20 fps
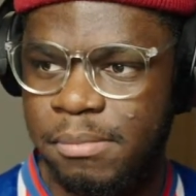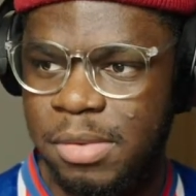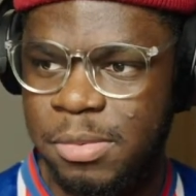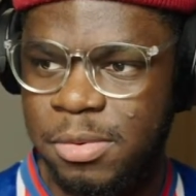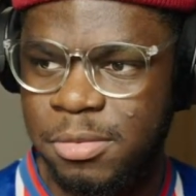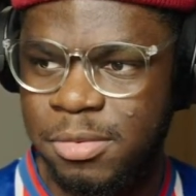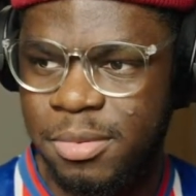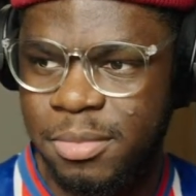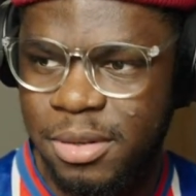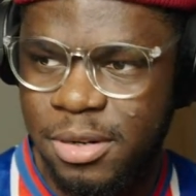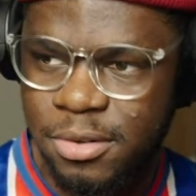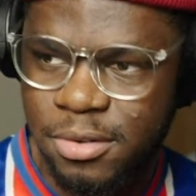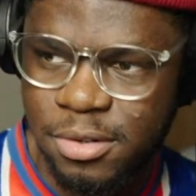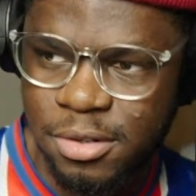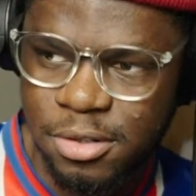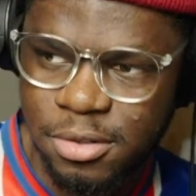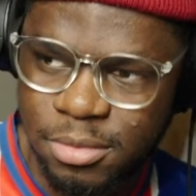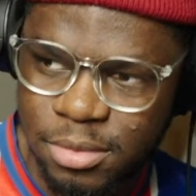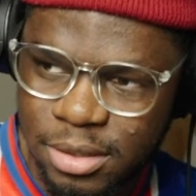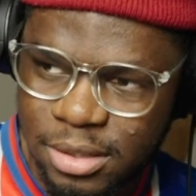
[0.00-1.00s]
People maybe don't
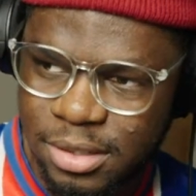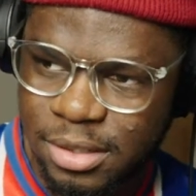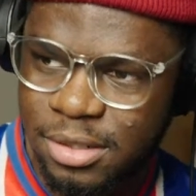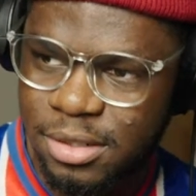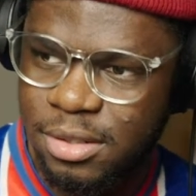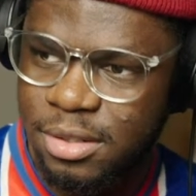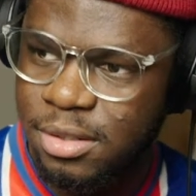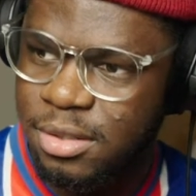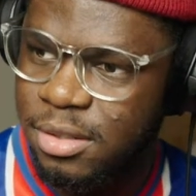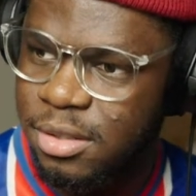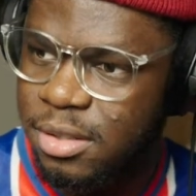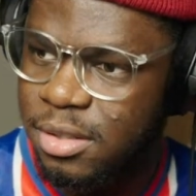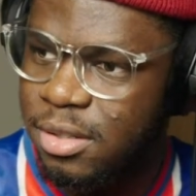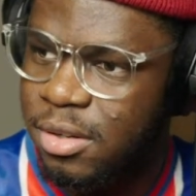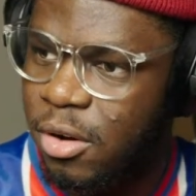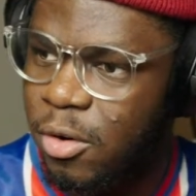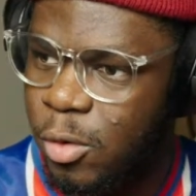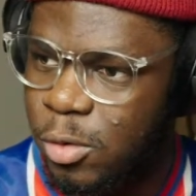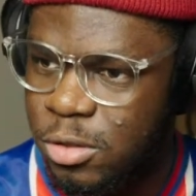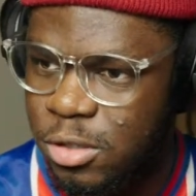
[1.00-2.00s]
know what
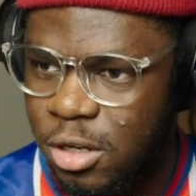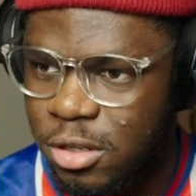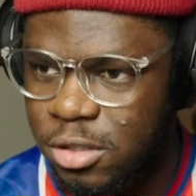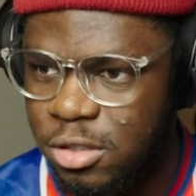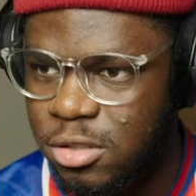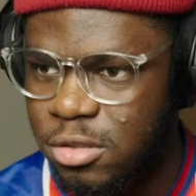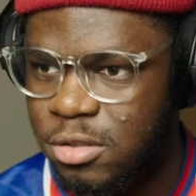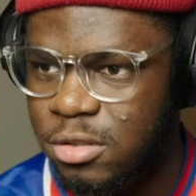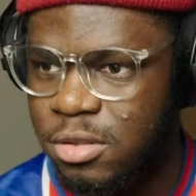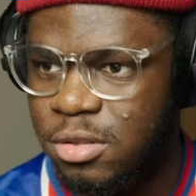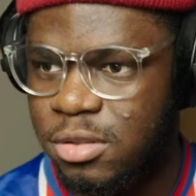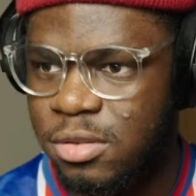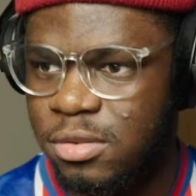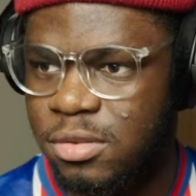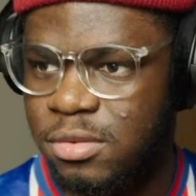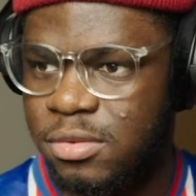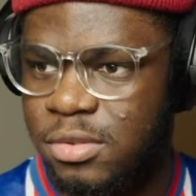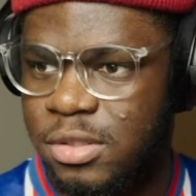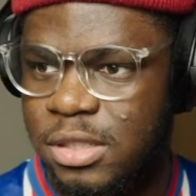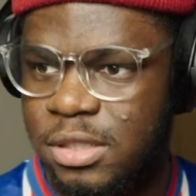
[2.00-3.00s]
horizontal
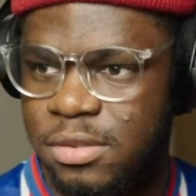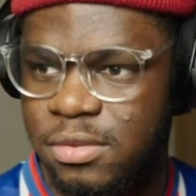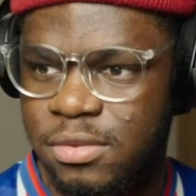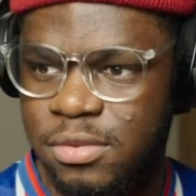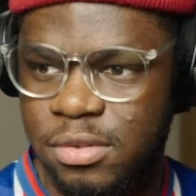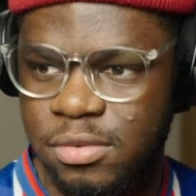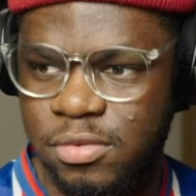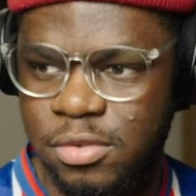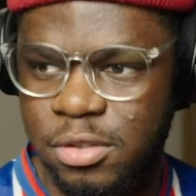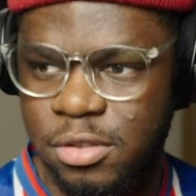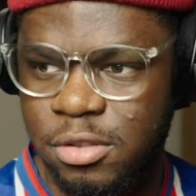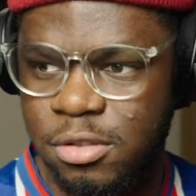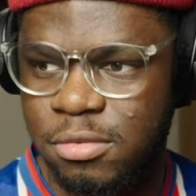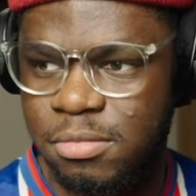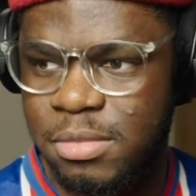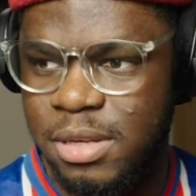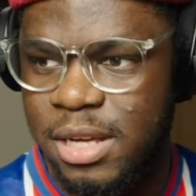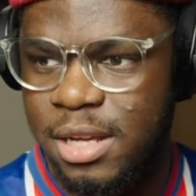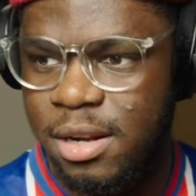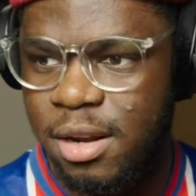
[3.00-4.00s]
or vertical
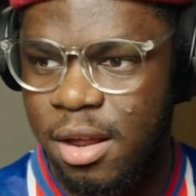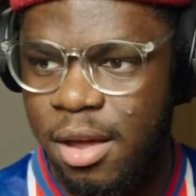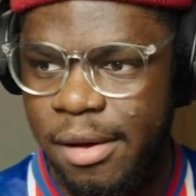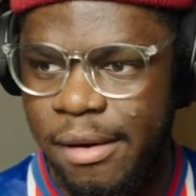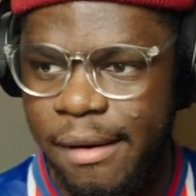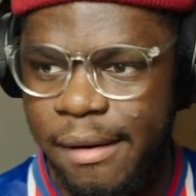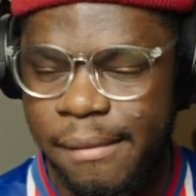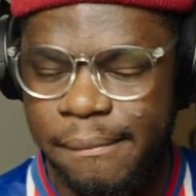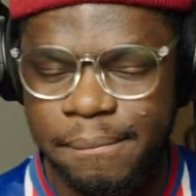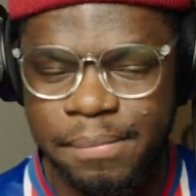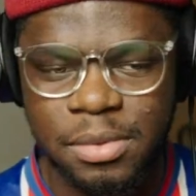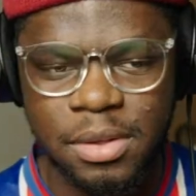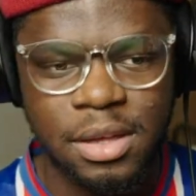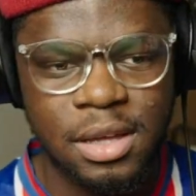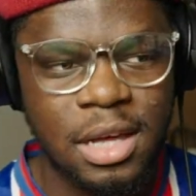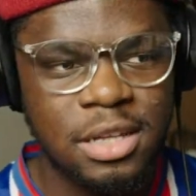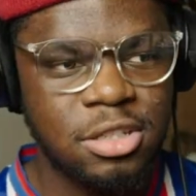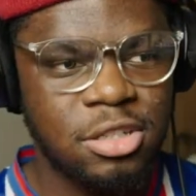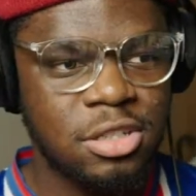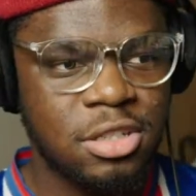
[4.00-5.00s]
mean.
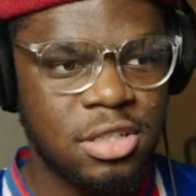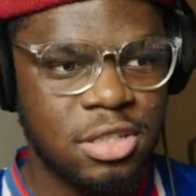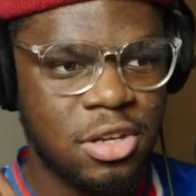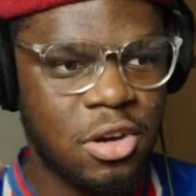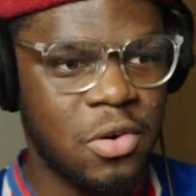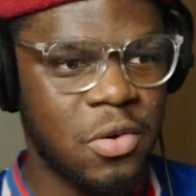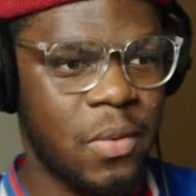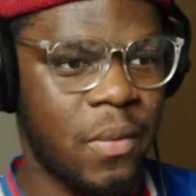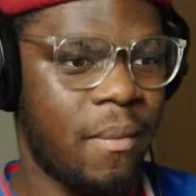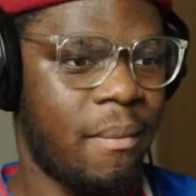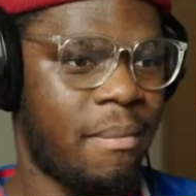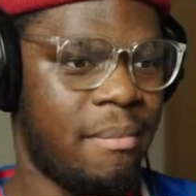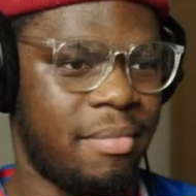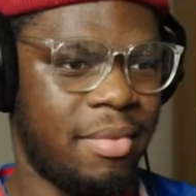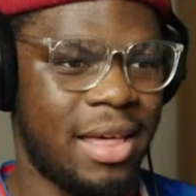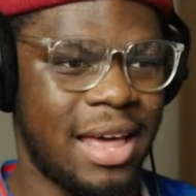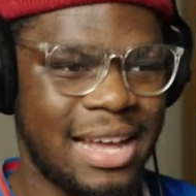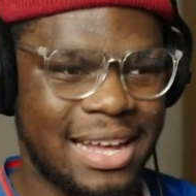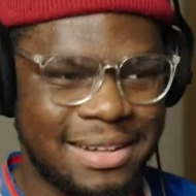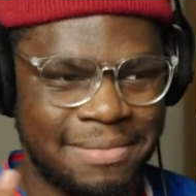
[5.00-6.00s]
It's just so
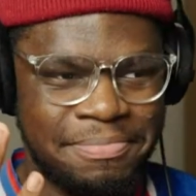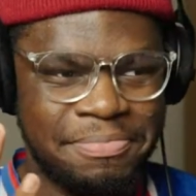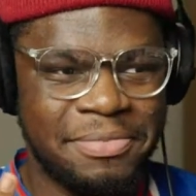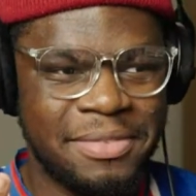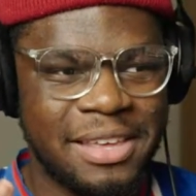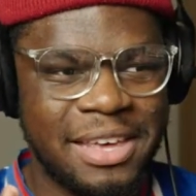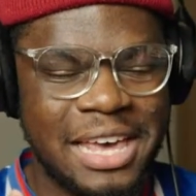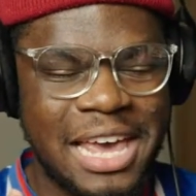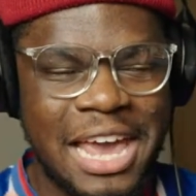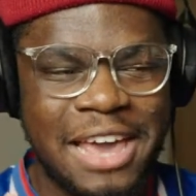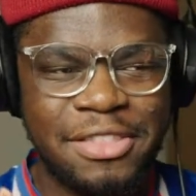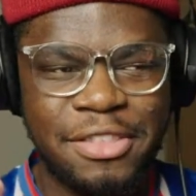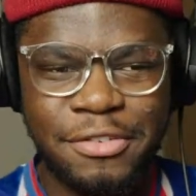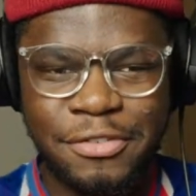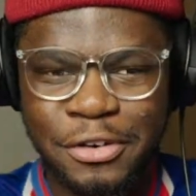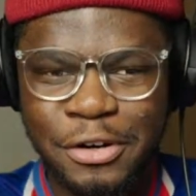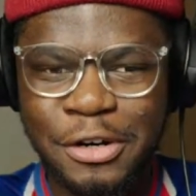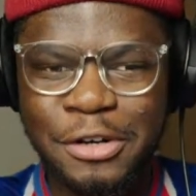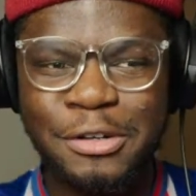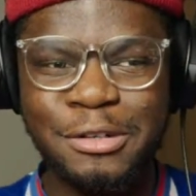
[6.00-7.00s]
like the
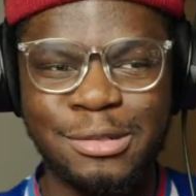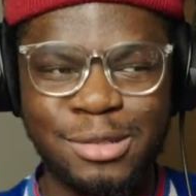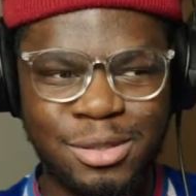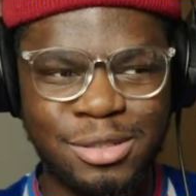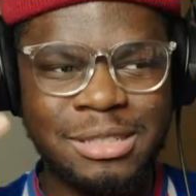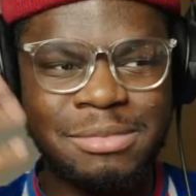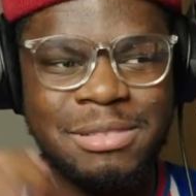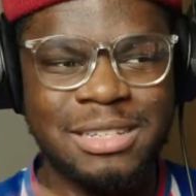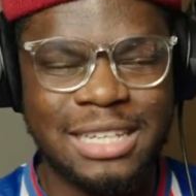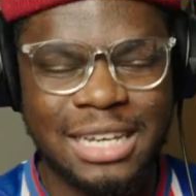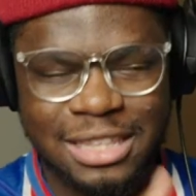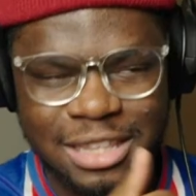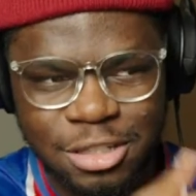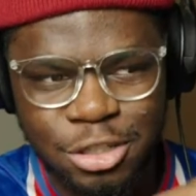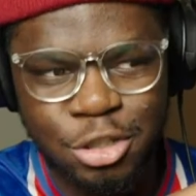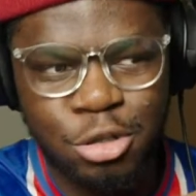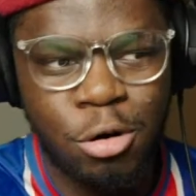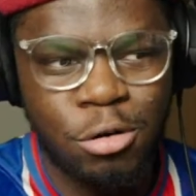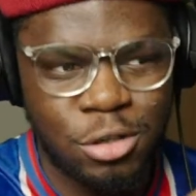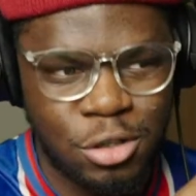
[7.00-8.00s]
vertical stream is like the
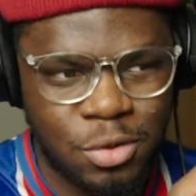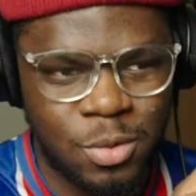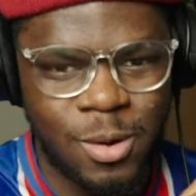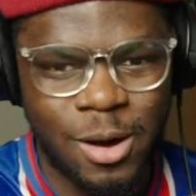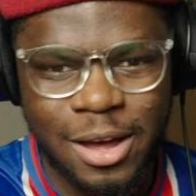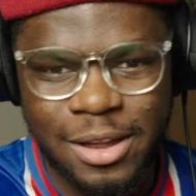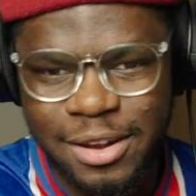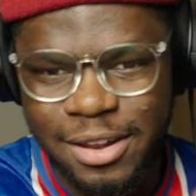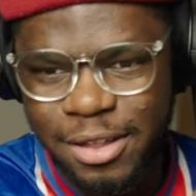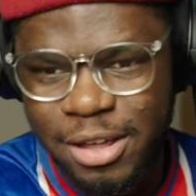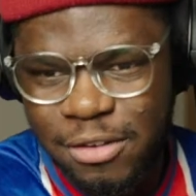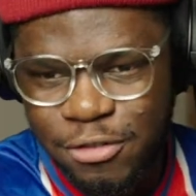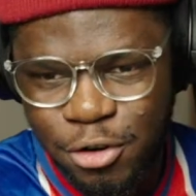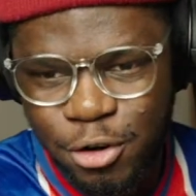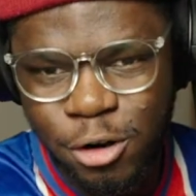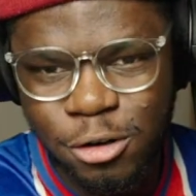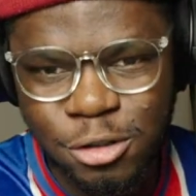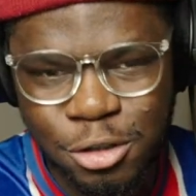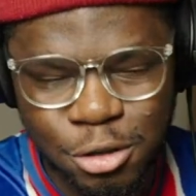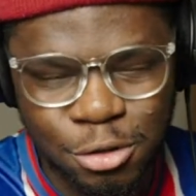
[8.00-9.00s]
shorts one. If
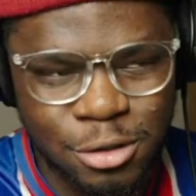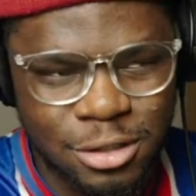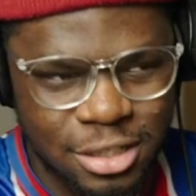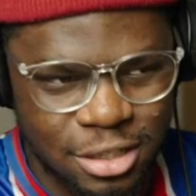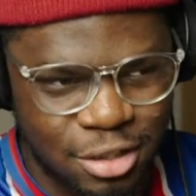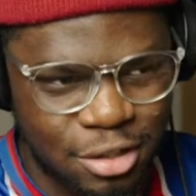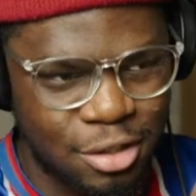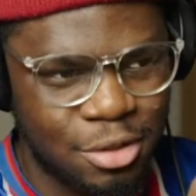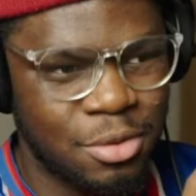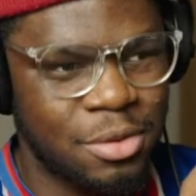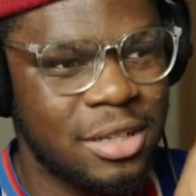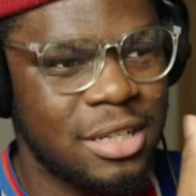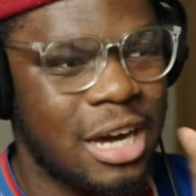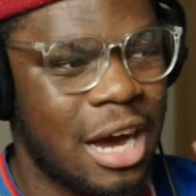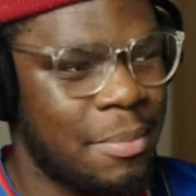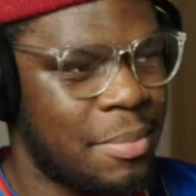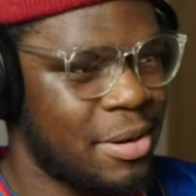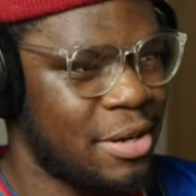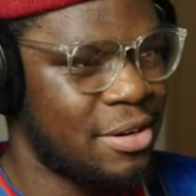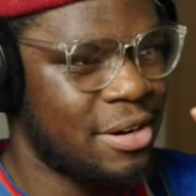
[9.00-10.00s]
you're on shorts and you're scrolling
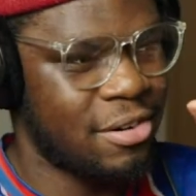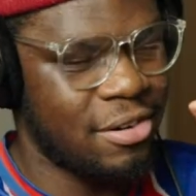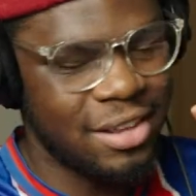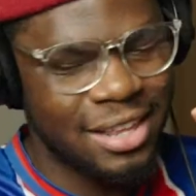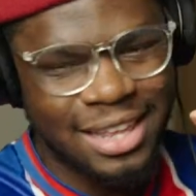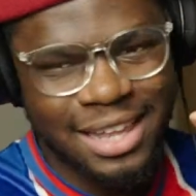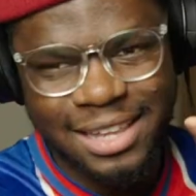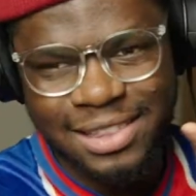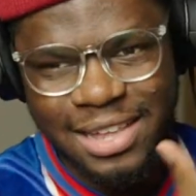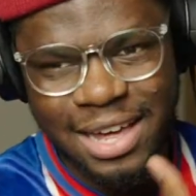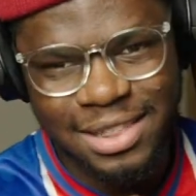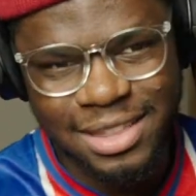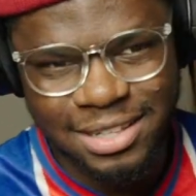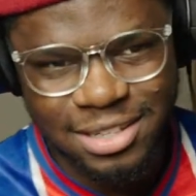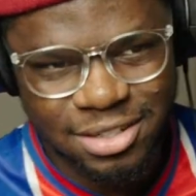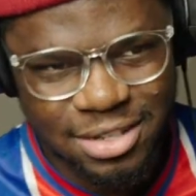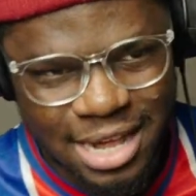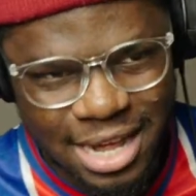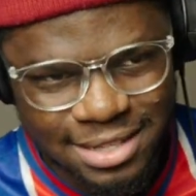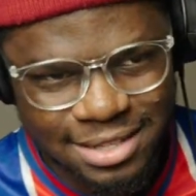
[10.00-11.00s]
up and you're holding like that, then
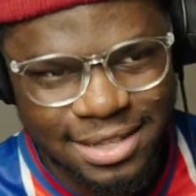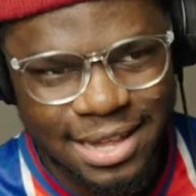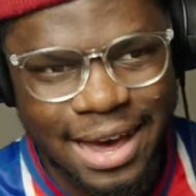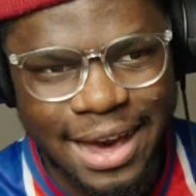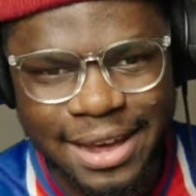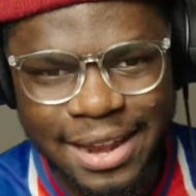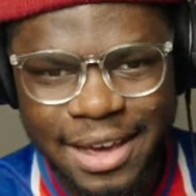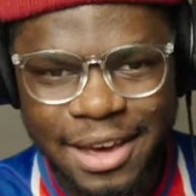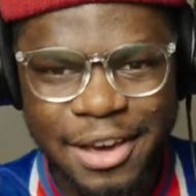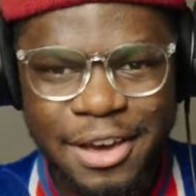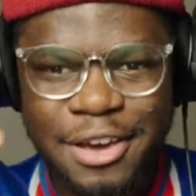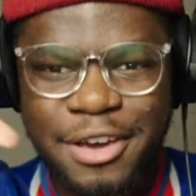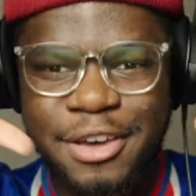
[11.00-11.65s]
that's that.